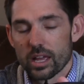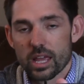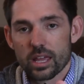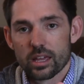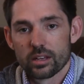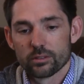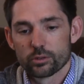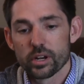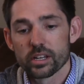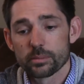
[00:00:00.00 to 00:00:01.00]
and
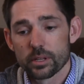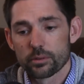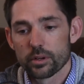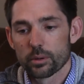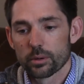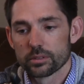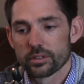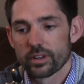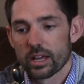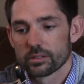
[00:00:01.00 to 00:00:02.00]
it's rated up to 3/4
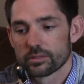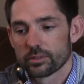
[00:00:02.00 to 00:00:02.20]
of an ounce